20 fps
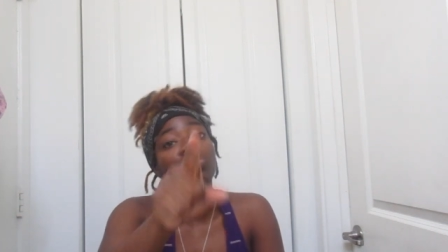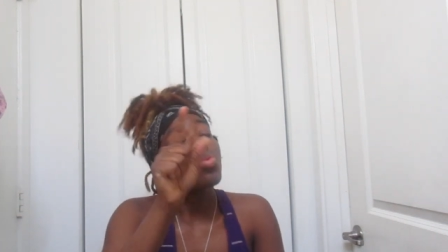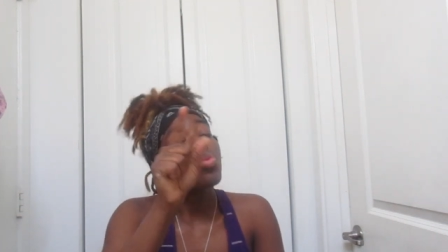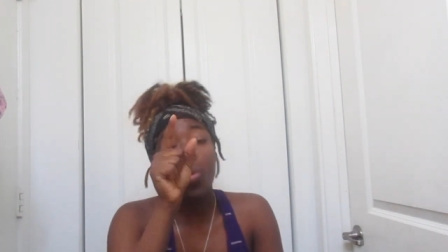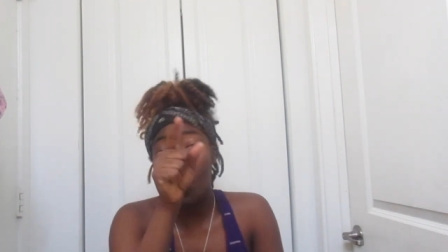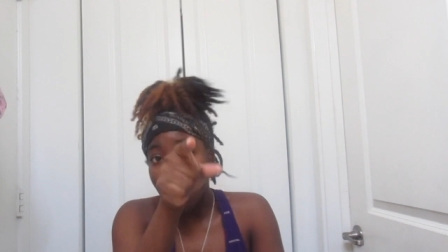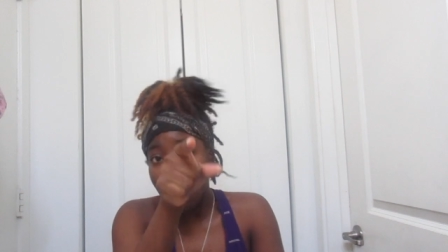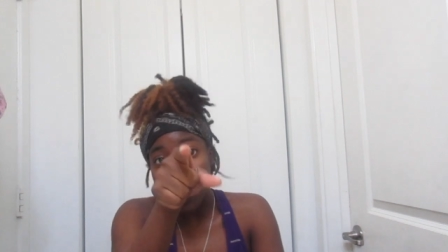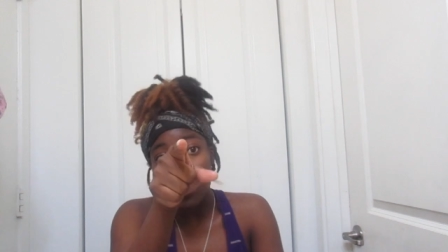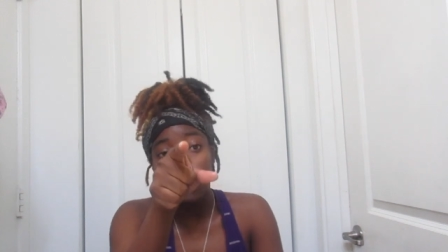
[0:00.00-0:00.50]

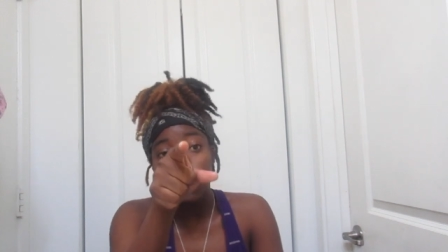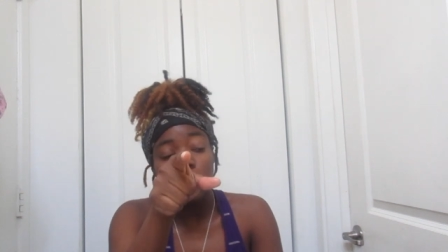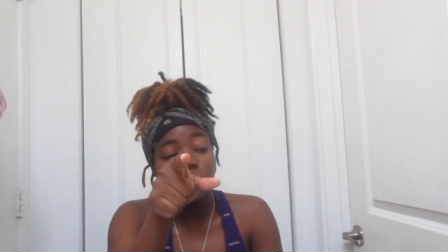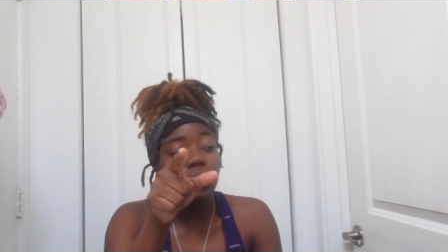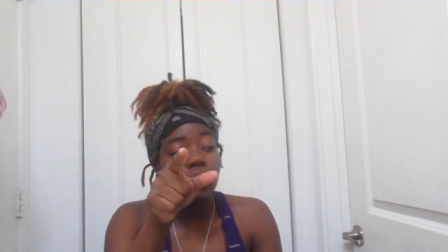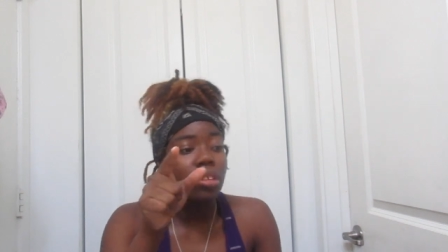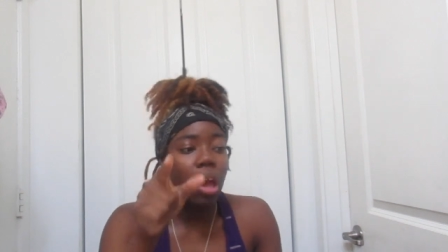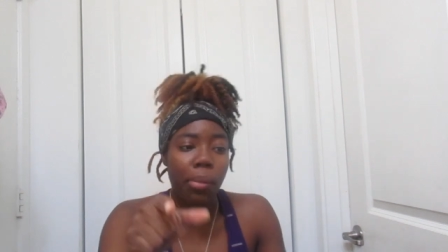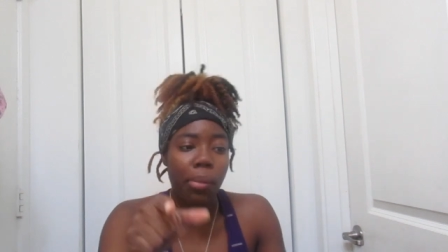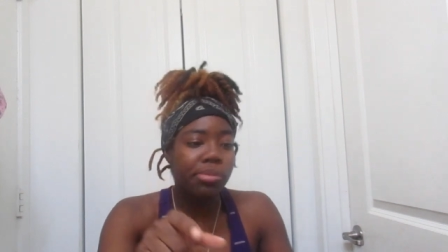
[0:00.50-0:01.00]
Wrong.
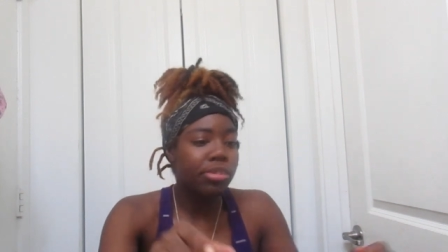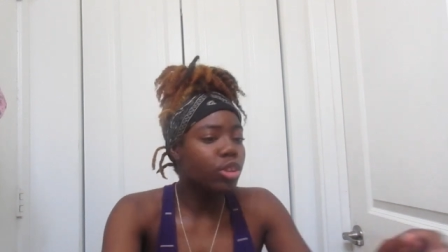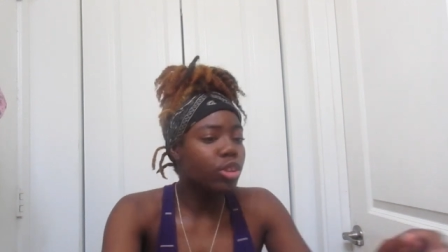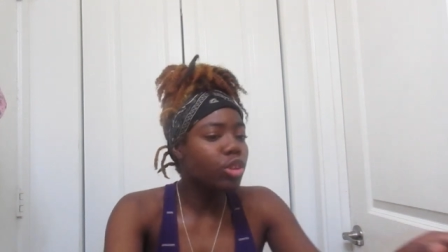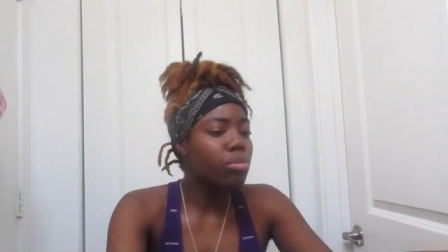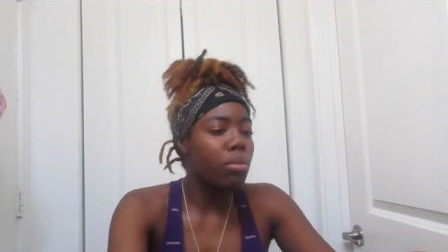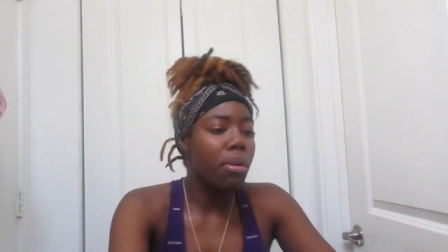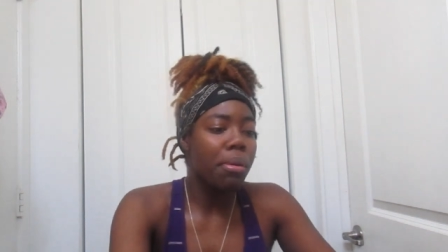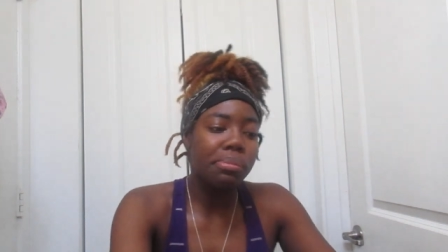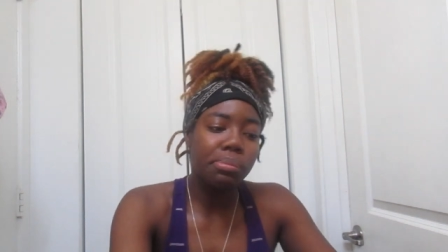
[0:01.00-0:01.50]
Stop
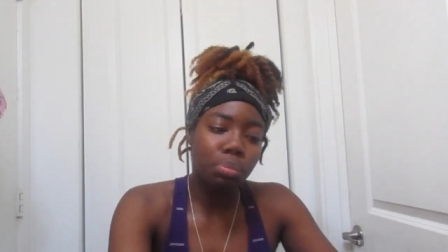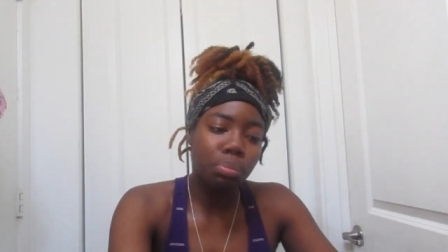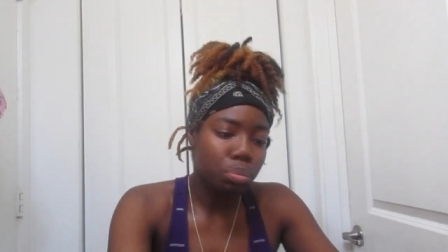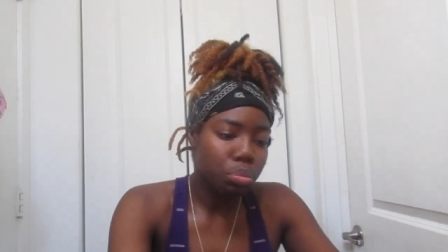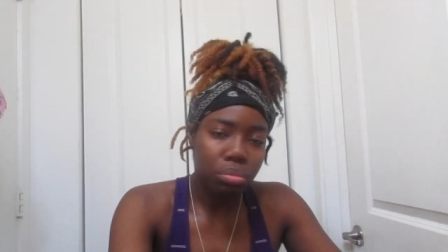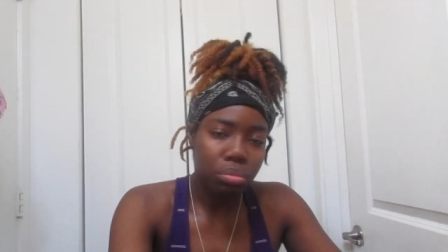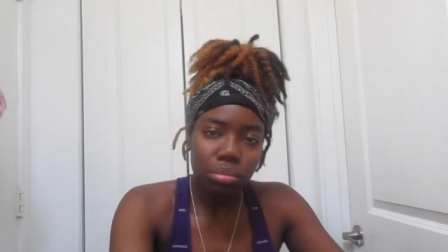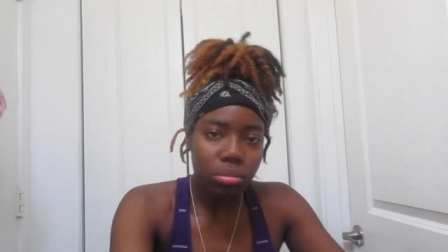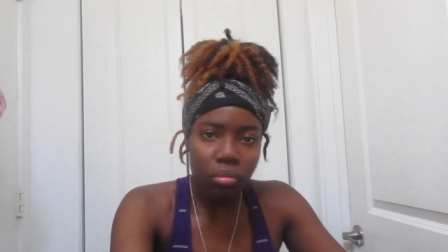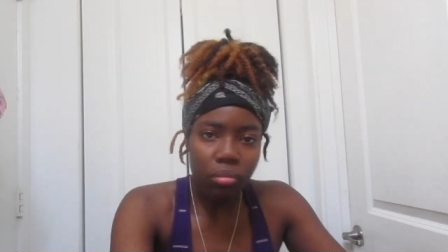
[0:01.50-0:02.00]
assuming.
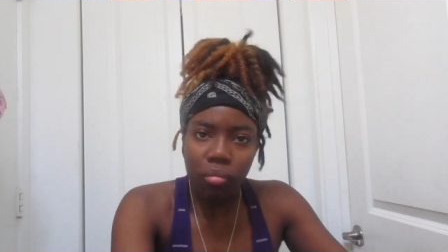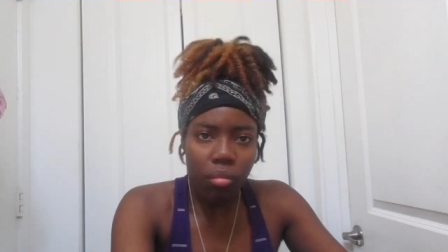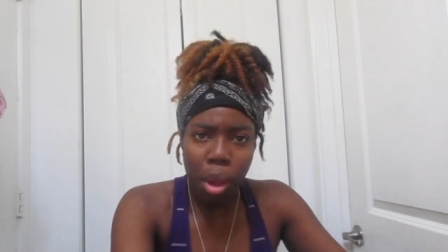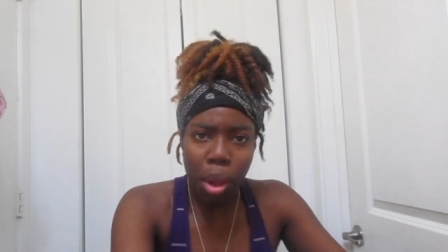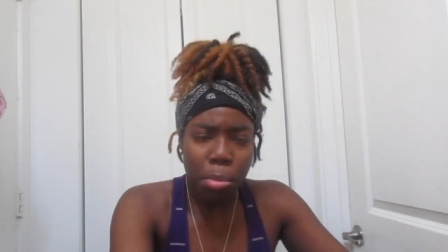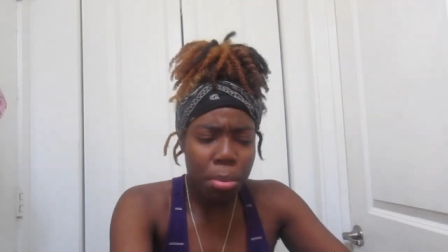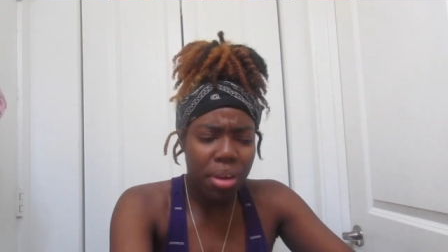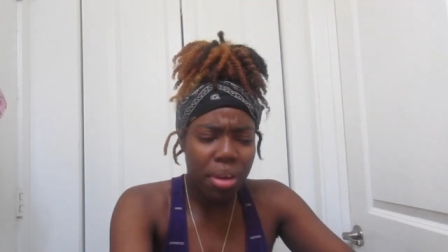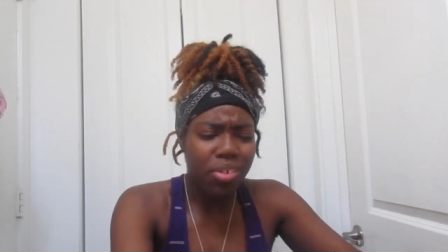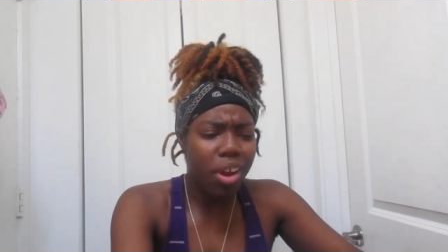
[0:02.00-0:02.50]

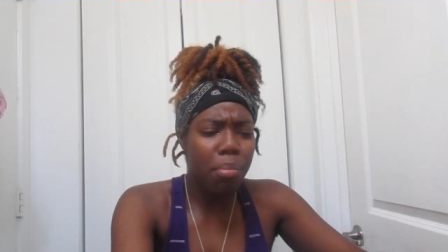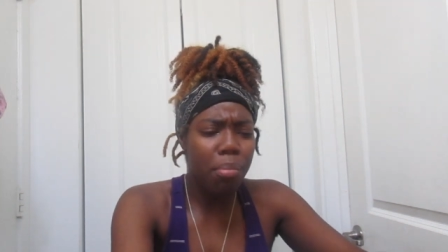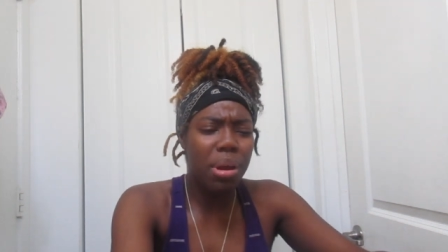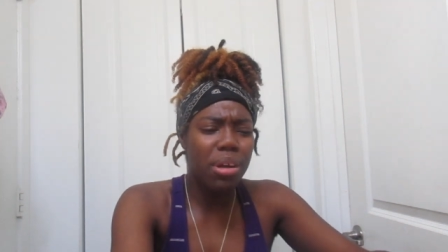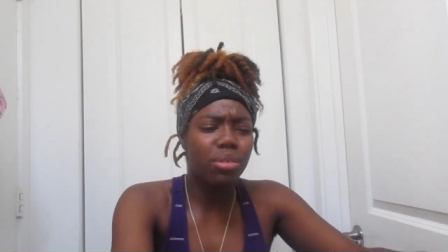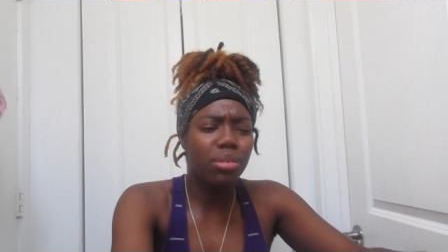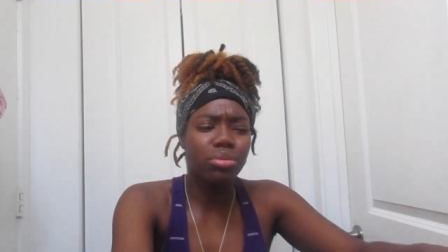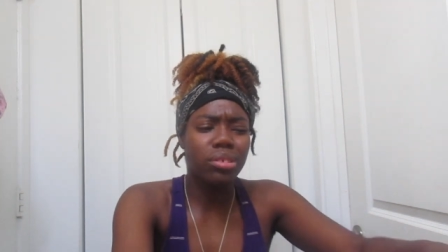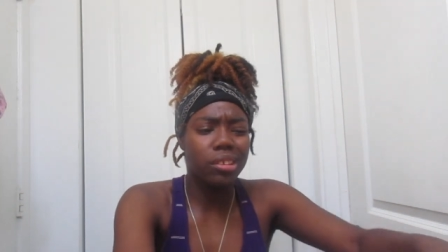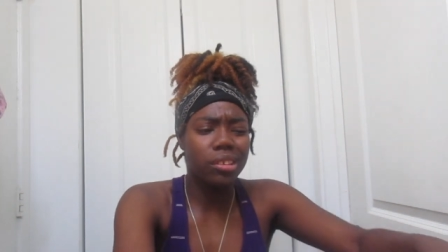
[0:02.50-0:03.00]
I'm talking
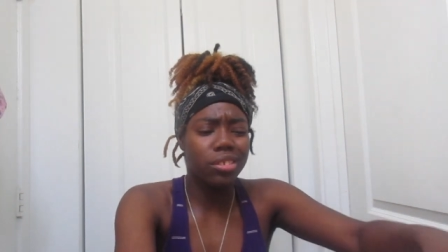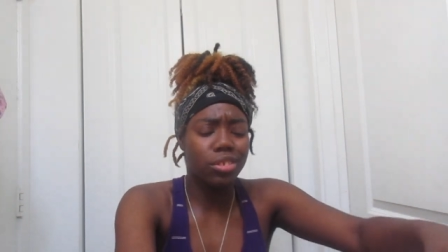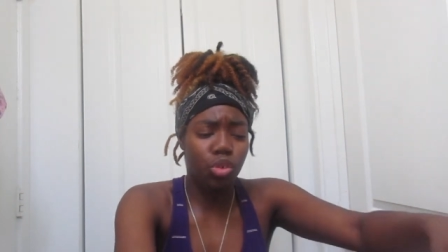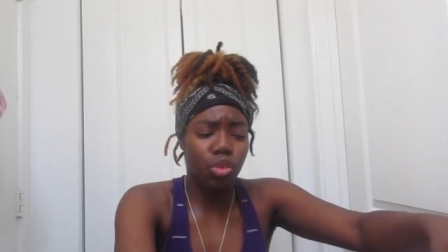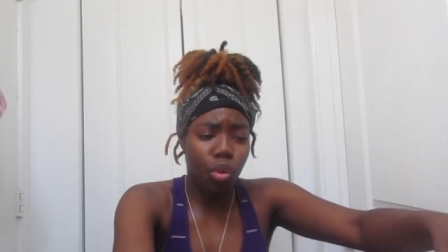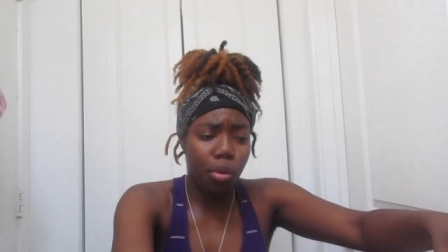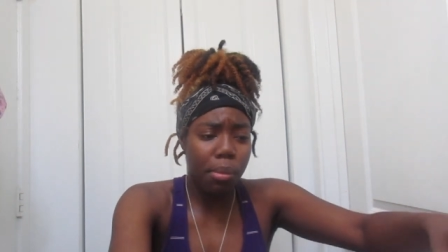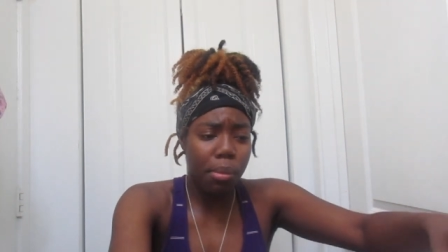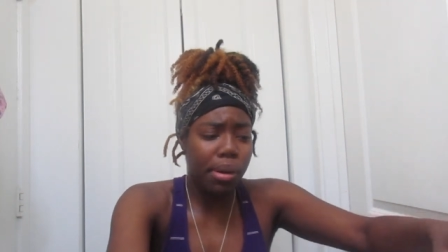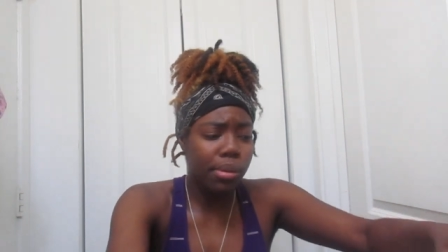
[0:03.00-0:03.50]
about no in the
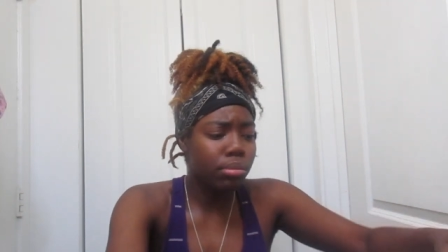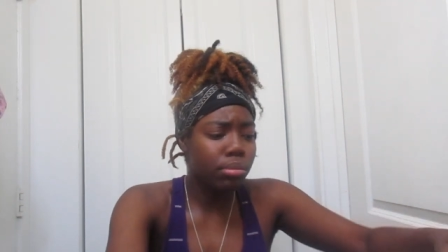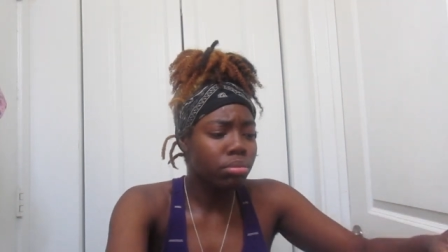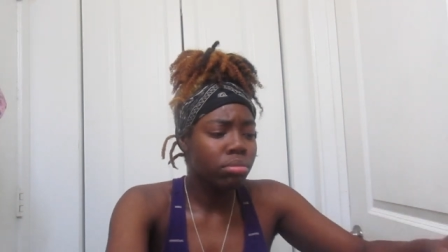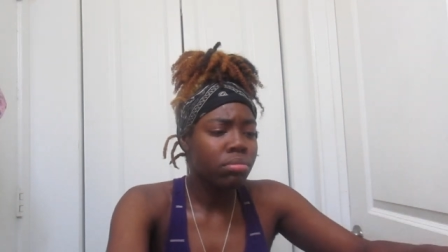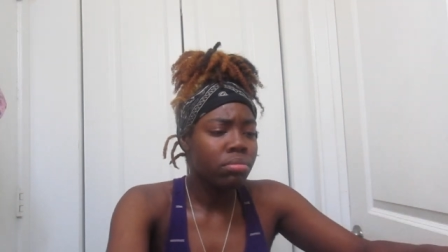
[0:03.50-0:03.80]
store, bro.